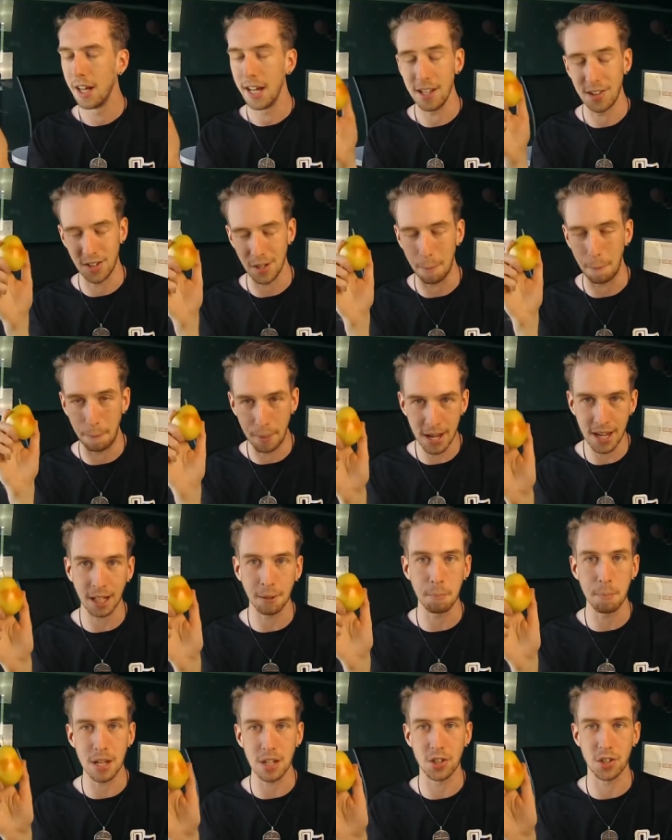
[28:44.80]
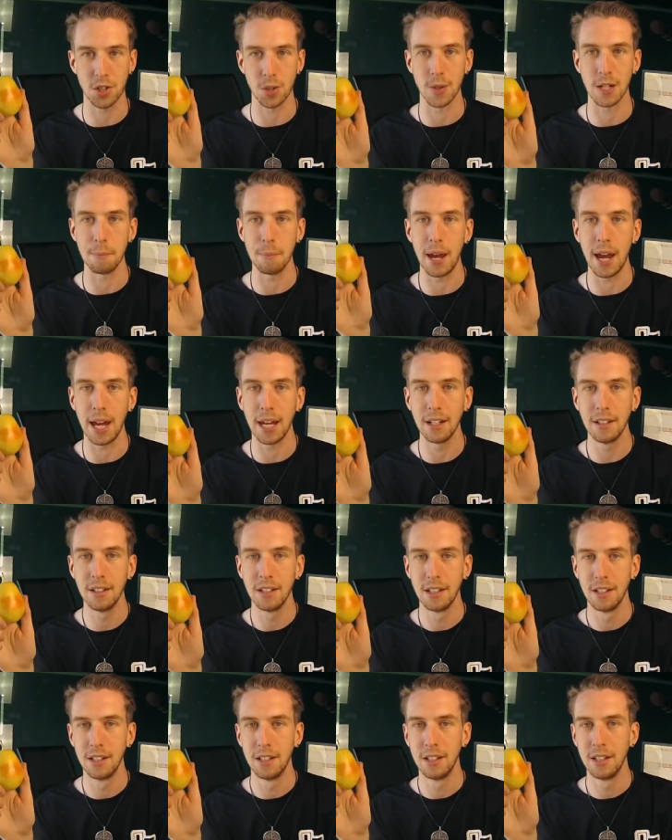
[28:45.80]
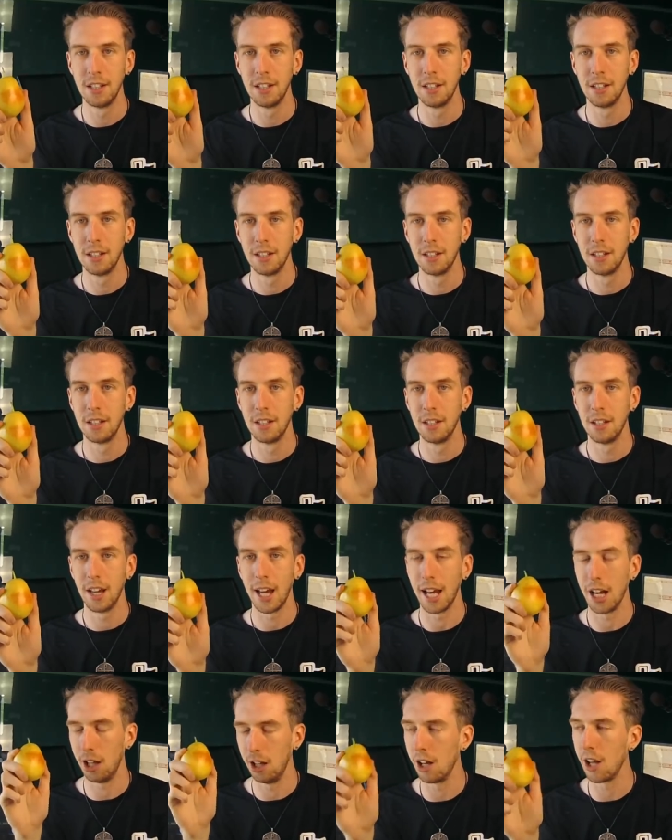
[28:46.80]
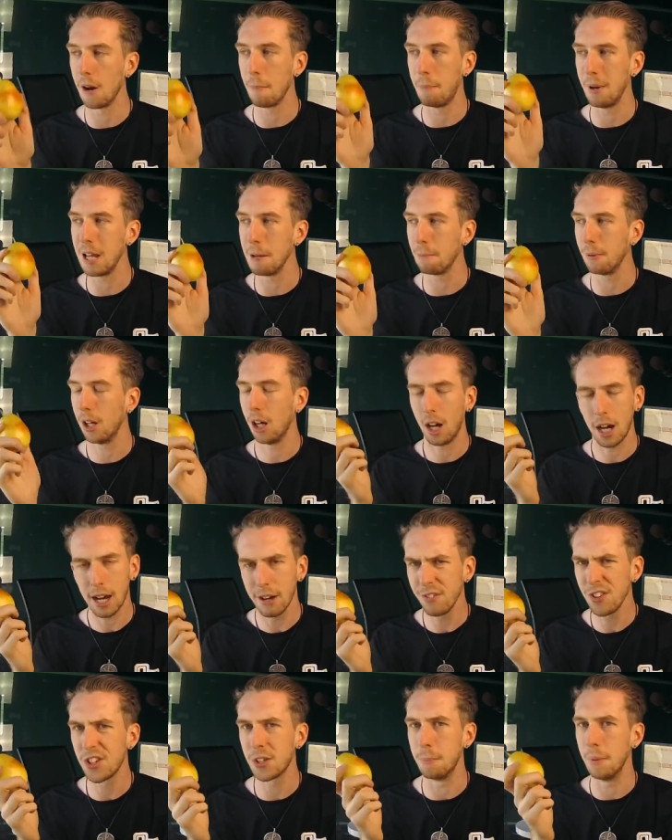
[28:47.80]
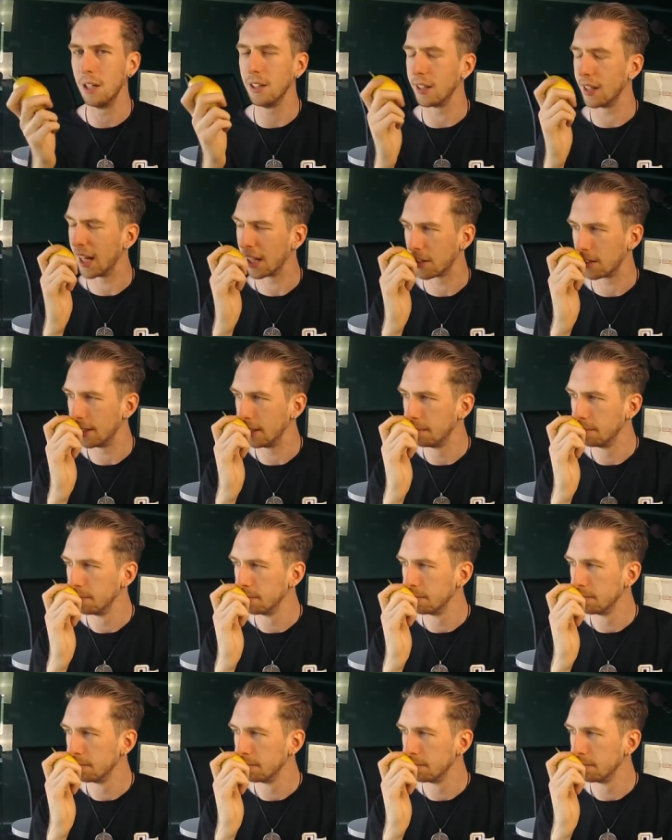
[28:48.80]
It's a big mystery, man. And a lot of people. Oh, I haven't smelled it, actually.